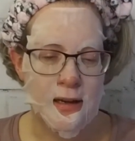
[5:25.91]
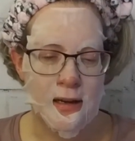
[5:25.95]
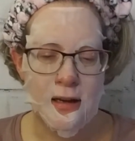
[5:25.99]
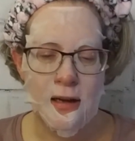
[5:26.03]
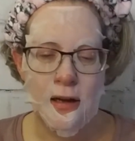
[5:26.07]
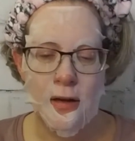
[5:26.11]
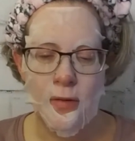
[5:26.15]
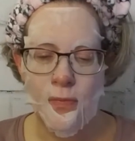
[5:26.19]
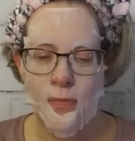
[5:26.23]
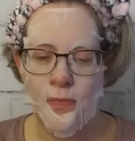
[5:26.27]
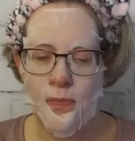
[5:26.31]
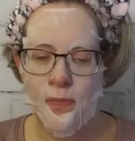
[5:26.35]

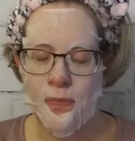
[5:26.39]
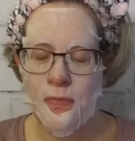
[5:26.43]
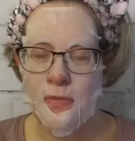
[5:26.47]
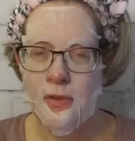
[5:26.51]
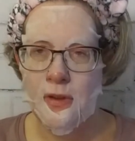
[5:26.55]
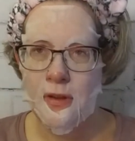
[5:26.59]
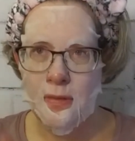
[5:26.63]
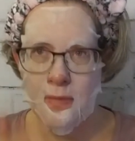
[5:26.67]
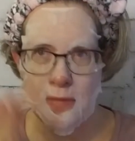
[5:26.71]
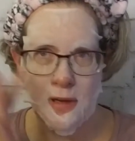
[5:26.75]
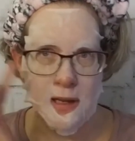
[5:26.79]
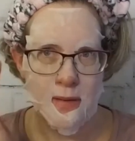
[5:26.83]
Um,
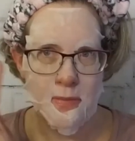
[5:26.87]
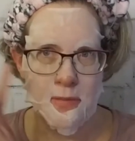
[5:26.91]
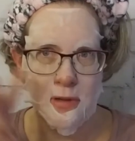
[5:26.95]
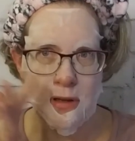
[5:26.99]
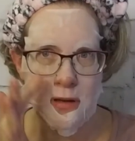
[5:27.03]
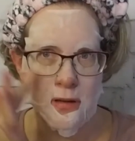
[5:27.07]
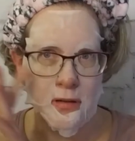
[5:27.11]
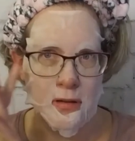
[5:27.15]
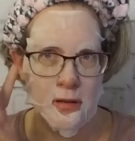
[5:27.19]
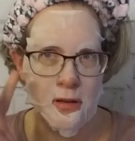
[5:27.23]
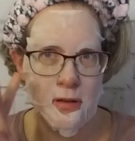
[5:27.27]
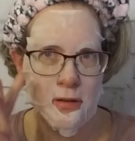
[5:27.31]
sometimes
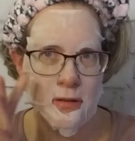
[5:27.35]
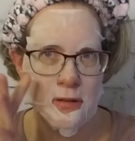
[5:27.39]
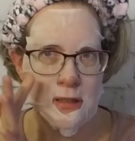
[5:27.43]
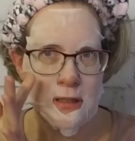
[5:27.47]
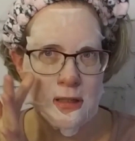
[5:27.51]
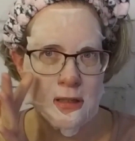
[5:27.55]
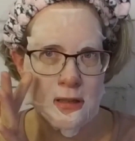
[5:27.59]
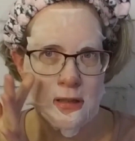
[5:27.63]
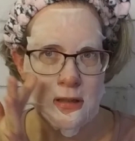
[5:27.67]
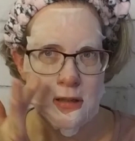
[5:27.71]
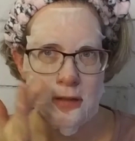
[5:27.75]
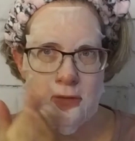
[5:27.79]
I'll use
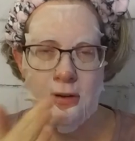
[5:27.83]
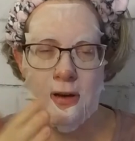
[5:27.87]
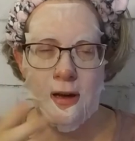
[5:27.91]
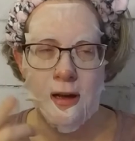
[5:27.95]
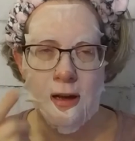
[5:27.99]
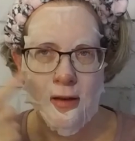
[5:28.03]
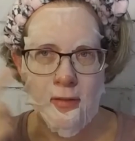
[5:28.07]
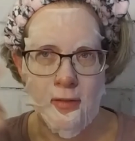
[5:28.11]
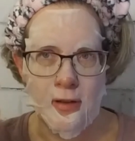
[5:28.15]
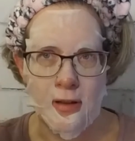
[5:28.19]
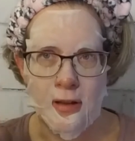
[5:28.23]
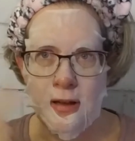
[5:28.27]
it if I
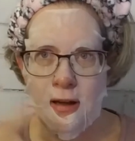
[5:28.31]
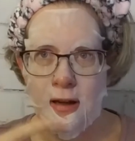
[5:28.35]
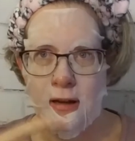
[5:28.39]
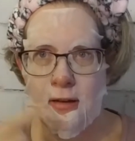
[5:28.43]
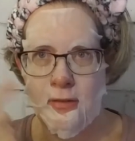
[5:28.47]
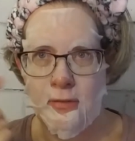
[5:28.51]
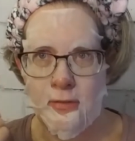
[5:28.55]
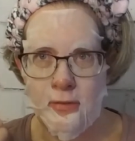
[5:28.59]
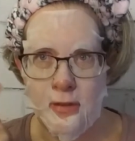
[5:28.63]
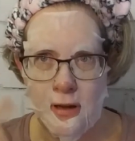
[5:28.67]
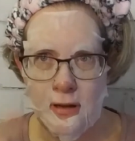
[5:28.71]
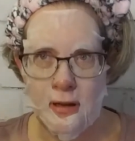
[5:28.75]
have a lot
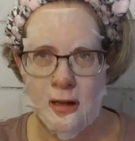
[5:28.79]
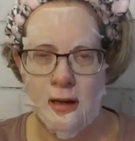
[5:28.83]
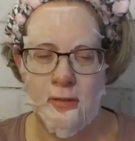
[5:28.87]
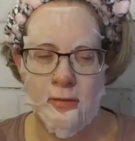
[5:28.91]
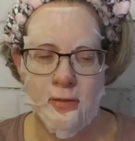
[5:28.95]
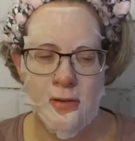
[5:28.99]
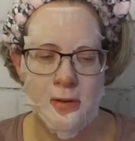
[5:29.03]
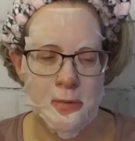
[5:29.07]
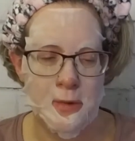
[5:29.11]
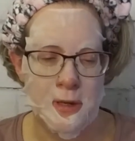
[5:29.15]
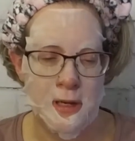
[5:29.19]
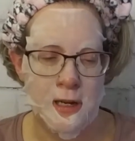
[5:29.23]
of
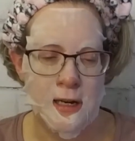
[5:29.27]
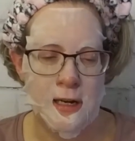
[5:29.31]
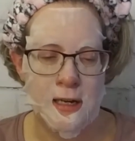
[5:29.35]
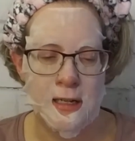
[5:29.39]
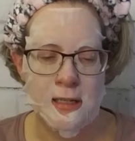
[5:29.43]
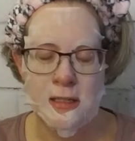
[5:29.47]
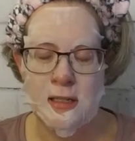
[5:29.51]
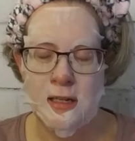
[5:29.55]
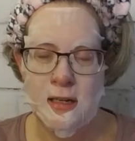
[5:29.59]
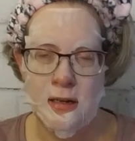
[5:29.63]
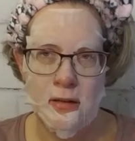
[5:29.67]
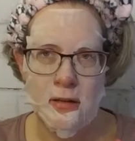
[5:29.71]
fallout from an
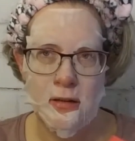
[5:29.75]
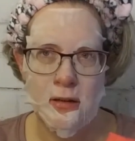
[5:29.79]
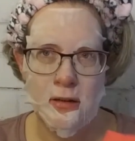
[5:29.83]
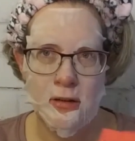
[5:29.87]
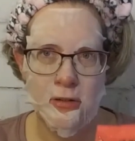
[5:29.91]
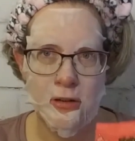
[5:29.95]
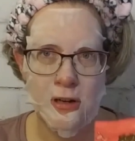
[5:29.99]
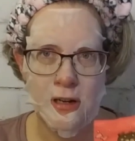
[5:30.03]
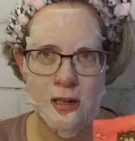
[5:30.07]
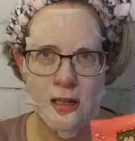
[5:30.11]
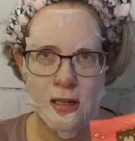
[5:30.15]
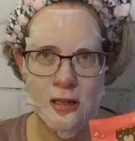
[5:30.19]
eyeshadow to
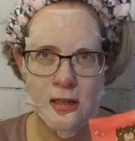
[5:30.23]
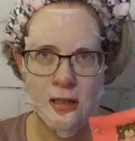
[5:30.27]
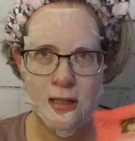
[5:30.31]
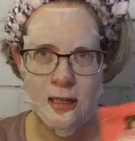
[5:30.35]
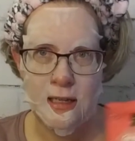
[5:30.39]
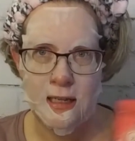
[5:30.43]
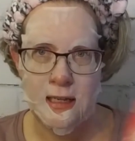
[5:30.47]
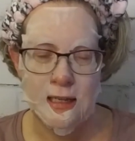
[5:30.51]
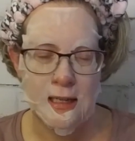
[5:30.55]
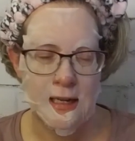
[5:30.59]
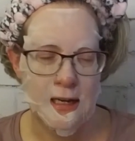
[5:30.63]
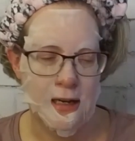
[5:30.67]
try and
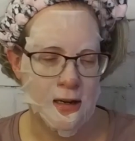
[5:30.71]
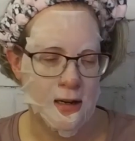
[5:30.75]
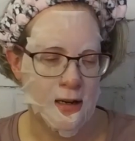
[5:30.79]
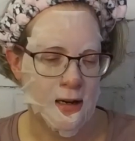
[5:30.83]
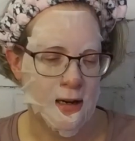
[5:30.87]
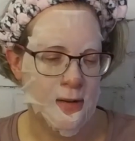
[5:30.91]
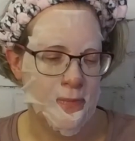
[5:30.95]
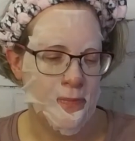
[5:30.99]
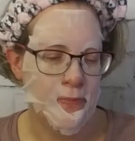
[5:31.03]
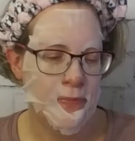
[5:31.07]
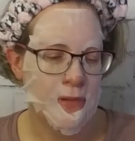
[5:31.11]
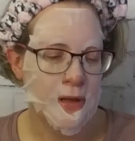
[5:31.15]
clean that
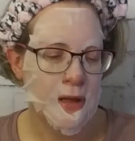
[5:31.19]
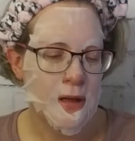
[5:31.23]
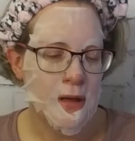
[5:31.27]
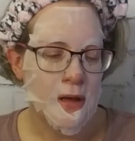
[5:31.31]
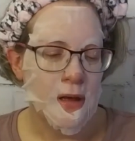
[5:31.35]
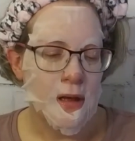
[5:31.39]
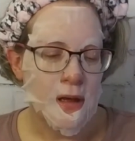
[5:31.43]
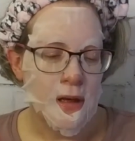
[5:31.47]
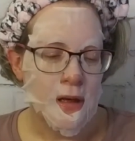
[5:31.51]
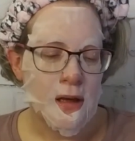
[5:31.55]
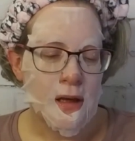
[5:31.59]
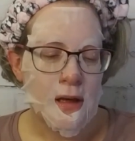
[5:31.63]
up
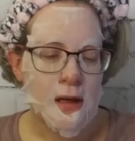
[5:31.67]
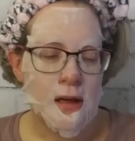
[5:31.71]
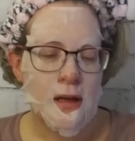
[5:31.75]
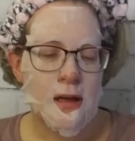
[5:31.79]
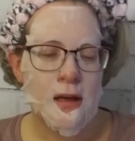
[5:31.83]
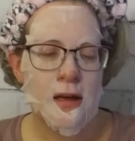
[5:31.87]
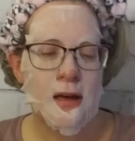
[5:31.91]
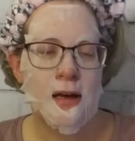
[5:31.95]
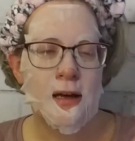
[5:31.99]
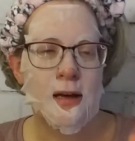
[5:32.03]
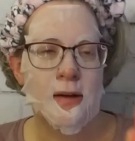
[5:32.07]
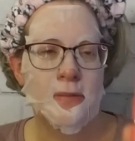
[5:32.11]

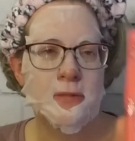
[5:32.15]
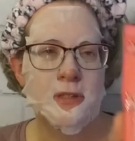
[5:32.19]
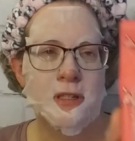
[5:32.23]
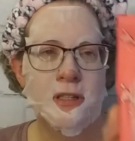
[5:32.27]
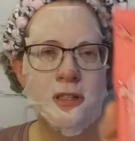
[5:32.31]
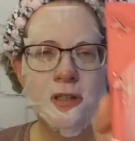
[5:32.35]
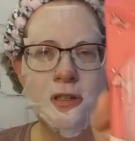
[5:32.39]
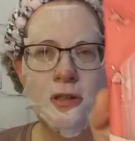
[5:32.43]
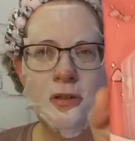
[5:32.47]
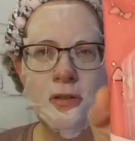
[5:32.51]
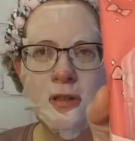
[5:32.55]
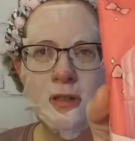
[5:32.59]
up
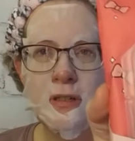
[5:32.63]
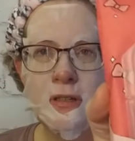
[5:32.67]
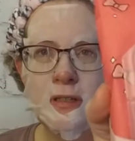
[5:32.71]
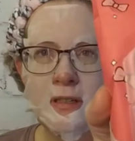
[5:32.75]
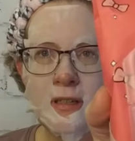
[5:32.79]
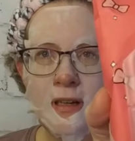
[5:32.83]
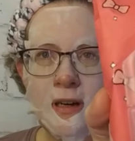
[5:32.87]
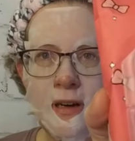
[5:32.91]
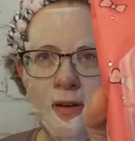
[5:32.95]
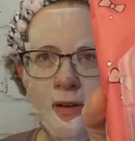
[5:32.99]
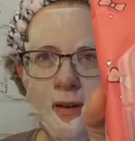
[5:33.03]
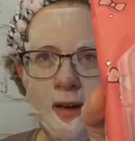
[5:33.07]
too.
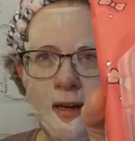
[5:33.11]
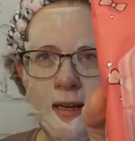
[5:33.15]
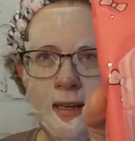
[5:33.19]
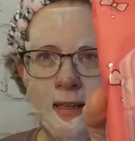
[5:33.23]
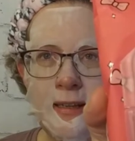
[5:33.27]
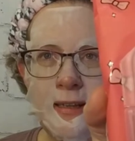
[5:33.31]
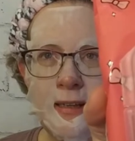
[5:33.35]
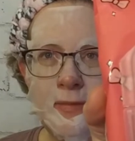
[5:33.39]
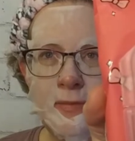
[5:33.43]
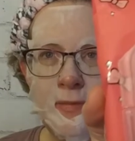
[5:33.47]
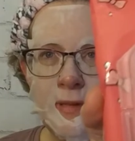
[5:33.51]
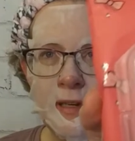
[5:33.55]
So I
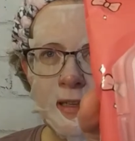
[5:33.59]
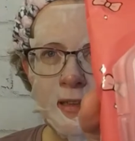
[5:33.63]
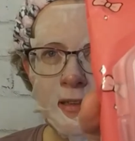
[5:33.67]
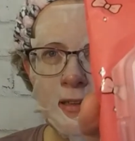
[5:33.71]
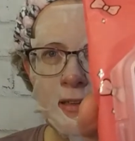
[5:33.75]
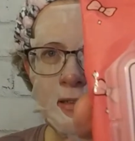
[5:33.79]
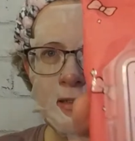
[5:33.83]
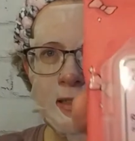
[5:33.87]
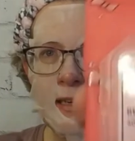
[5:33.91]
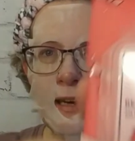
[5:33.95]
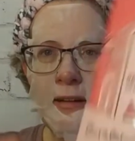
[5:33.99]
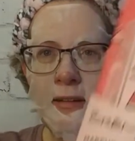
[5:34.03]
did pick
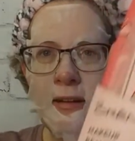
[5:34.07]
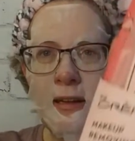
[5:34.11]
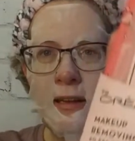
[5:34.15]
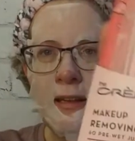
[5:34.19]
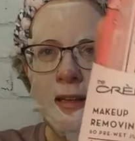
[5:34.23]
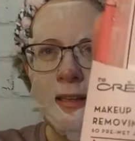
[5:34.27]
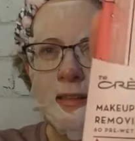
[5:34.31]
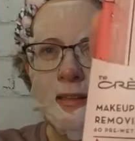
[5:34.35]
those out. And